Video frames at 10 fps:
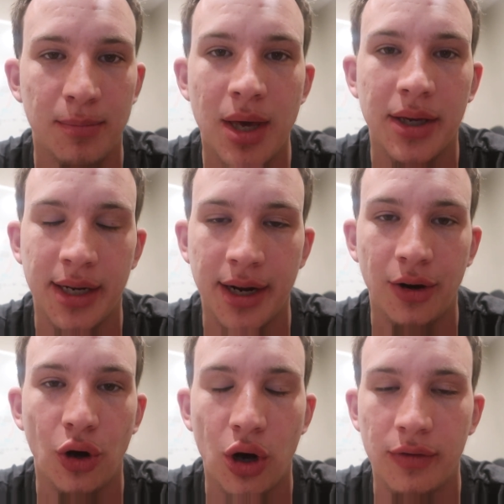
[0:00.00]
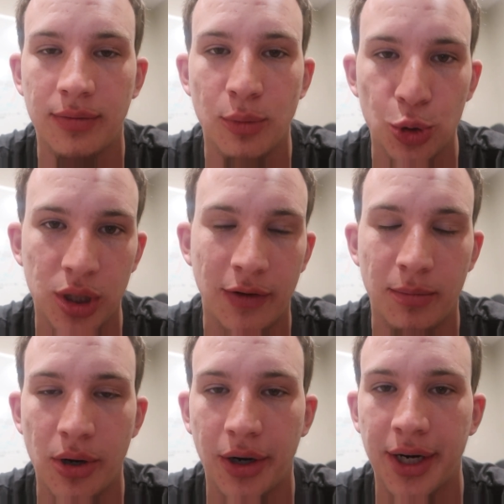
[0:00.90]
millionaire off
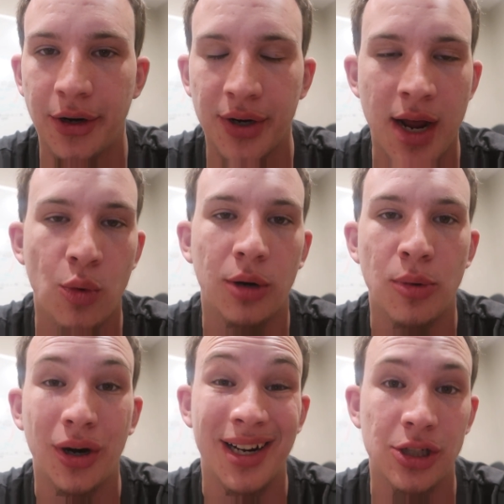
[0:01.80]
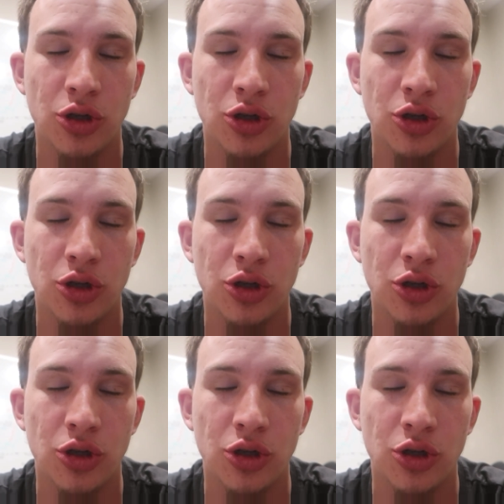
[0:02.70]
multi-level marketing or network marketing.